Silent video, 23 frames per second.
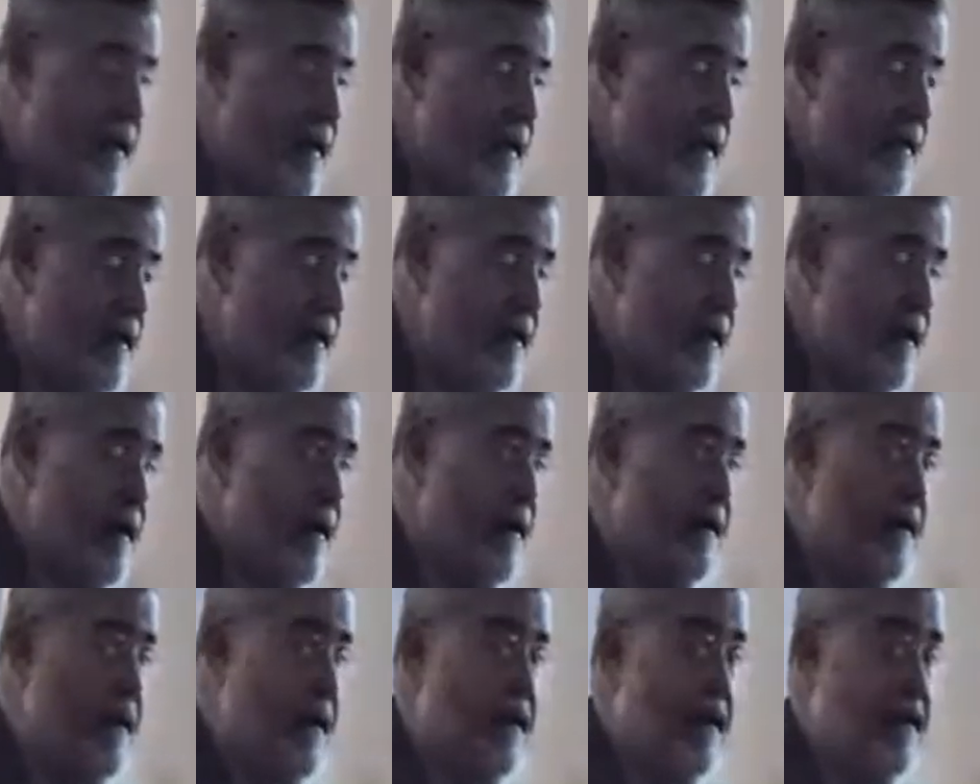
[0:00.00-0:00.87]
And the,
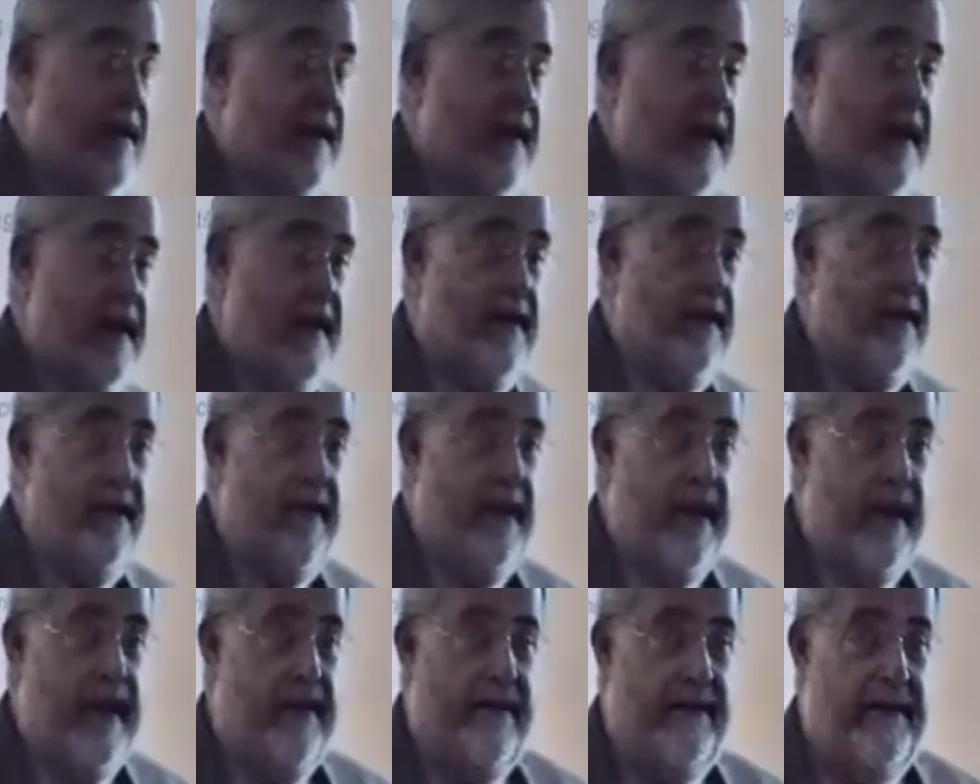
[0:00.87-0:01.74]
on the other hand, you
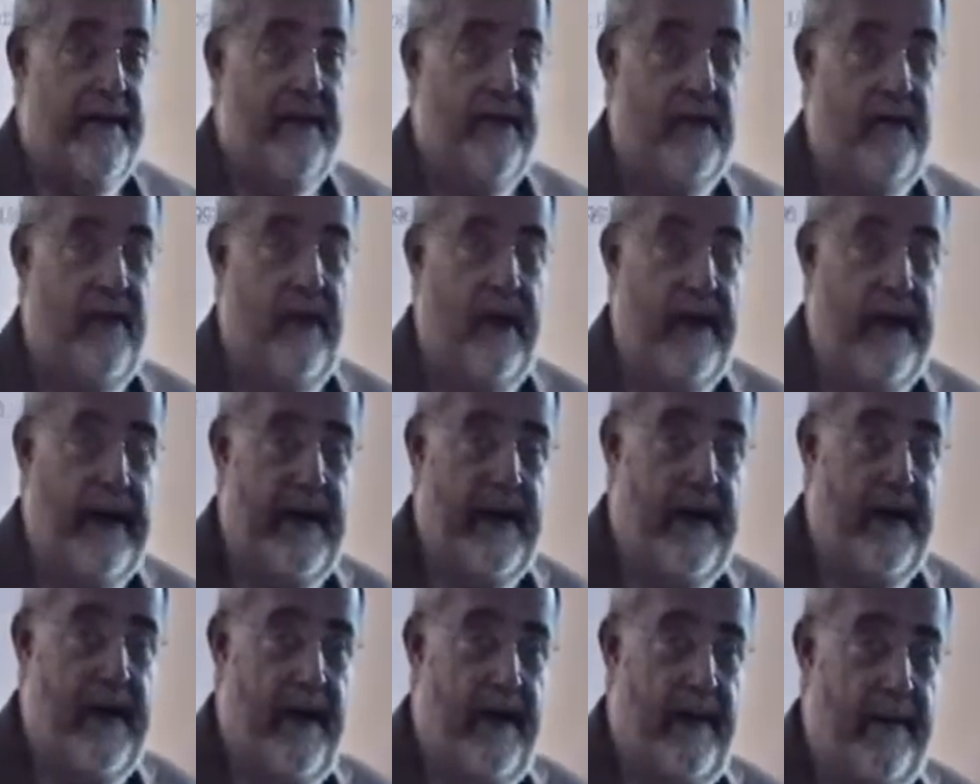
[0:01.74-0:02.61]
have the
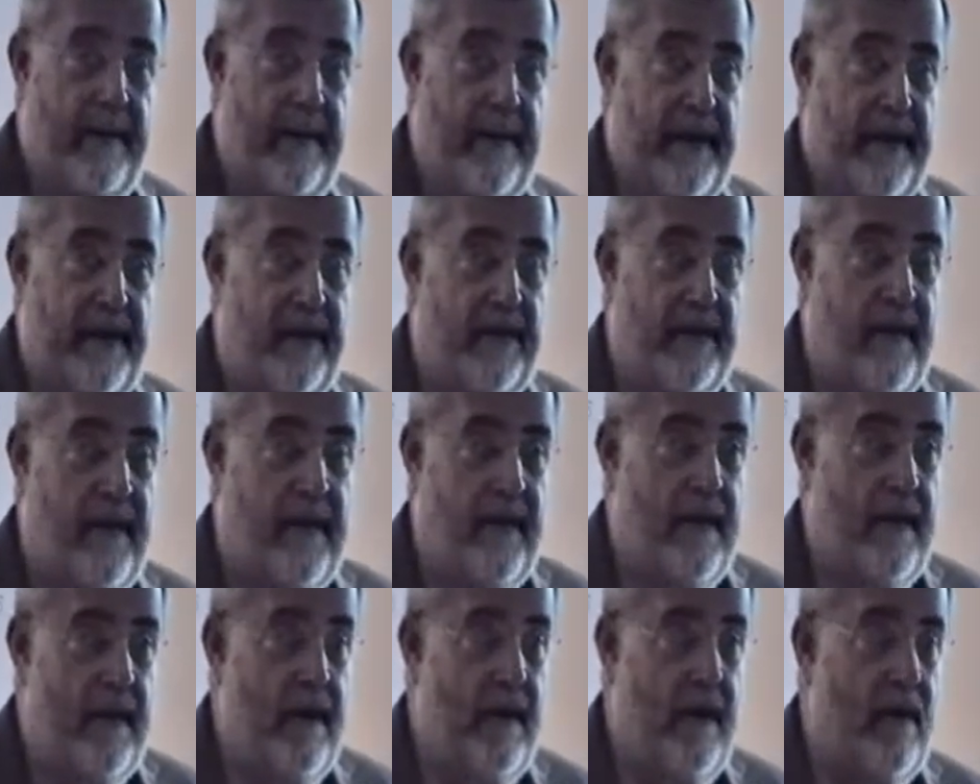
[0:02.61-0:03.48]
trucking companies
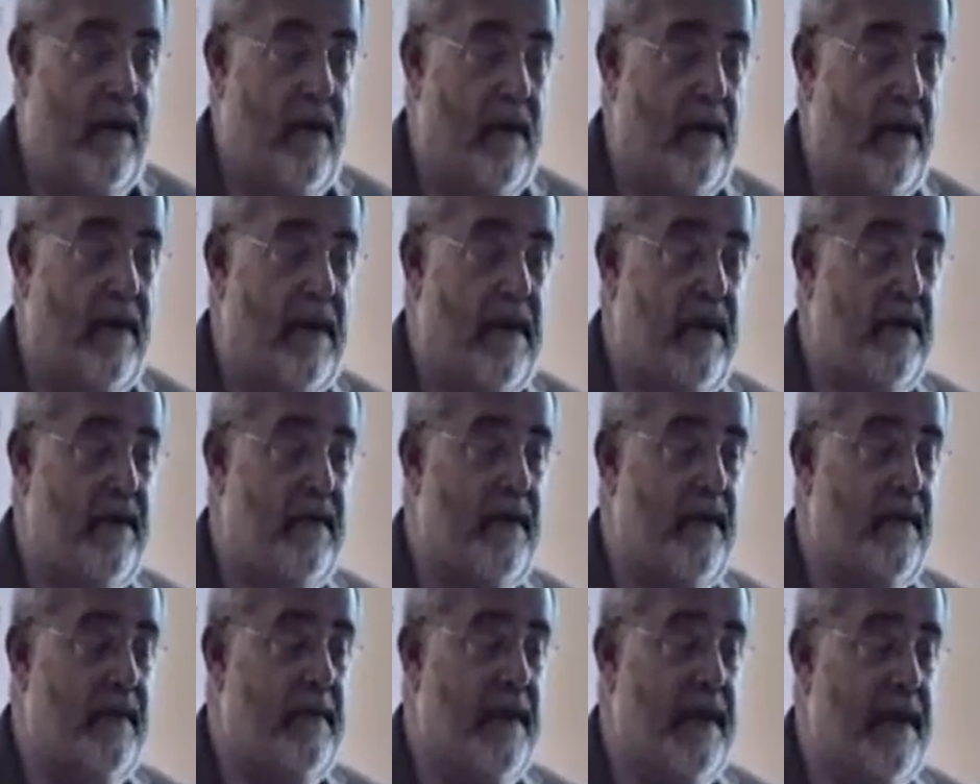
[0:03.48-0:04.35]
who are
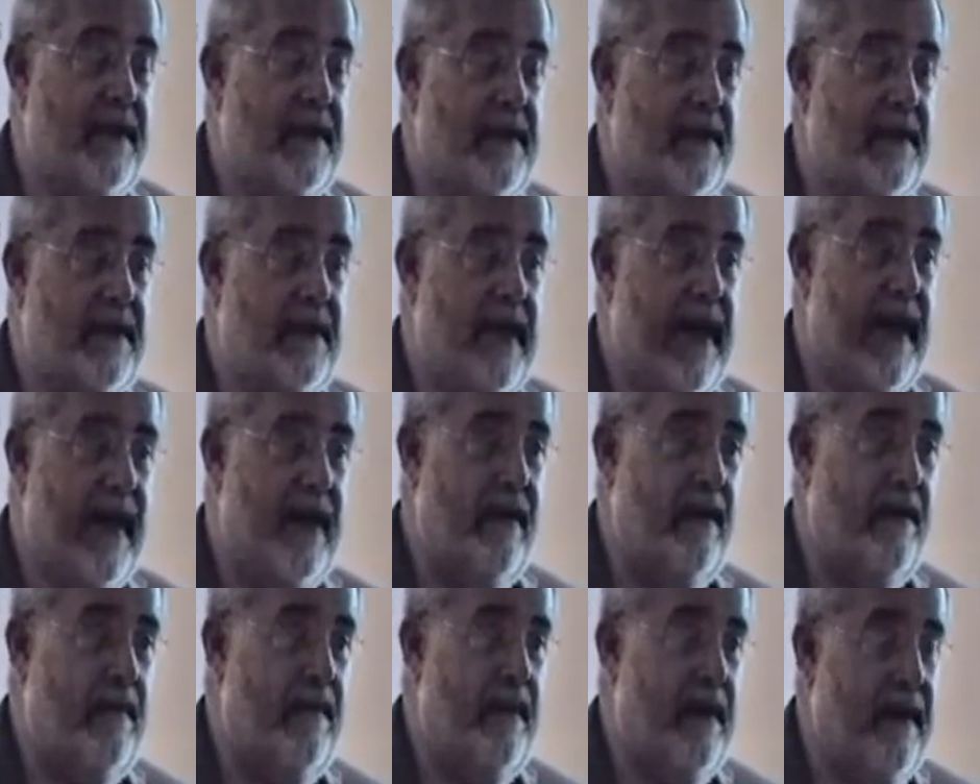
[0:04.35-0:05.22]
just being
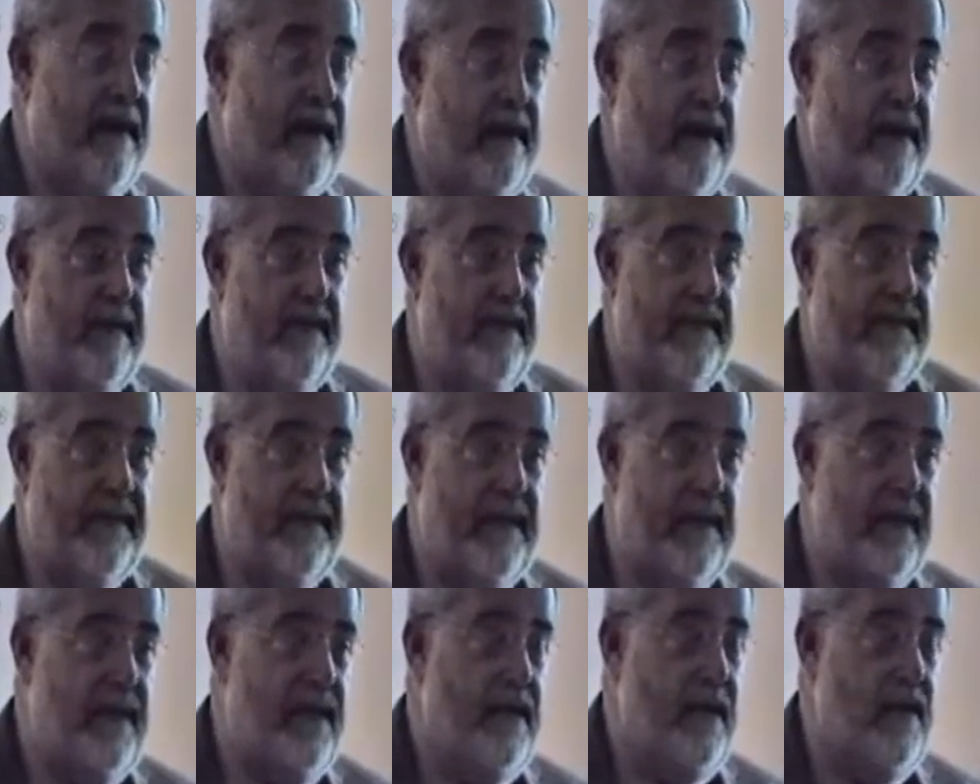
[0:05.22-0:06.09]
staggered by the
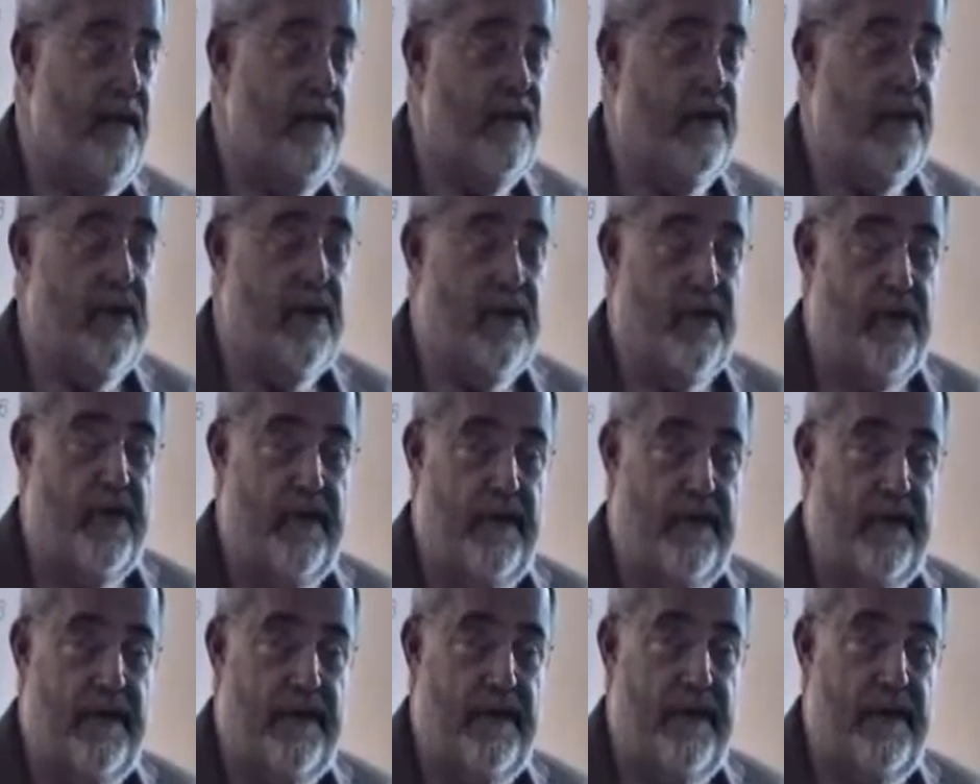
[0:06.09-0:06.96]
huge
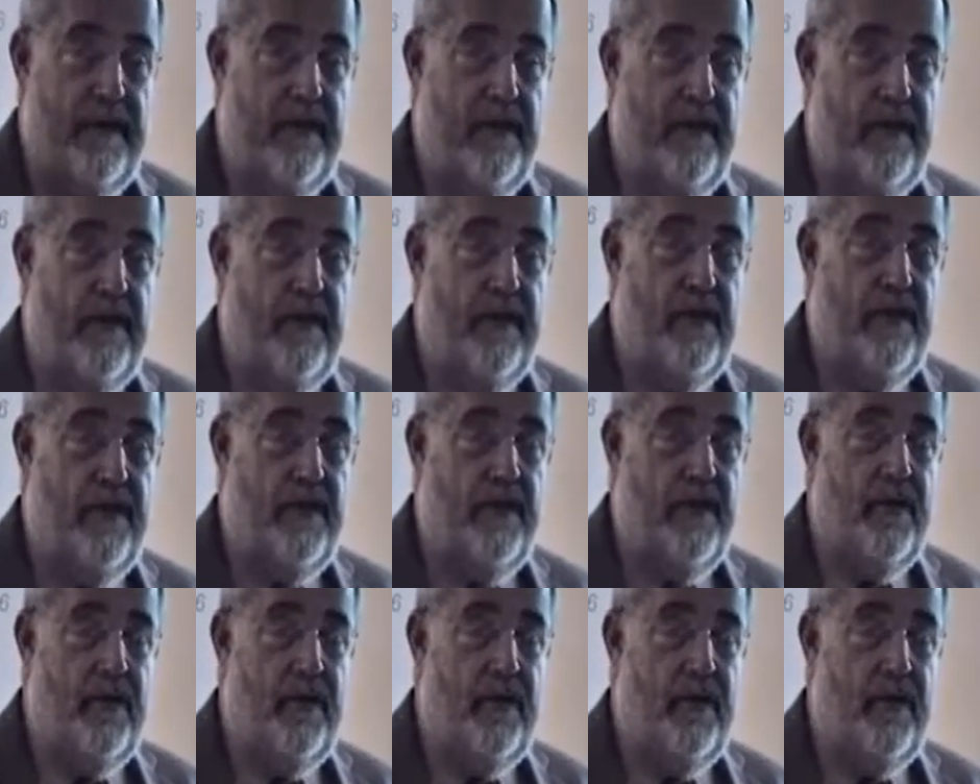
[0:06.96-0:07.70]
insurance, the huge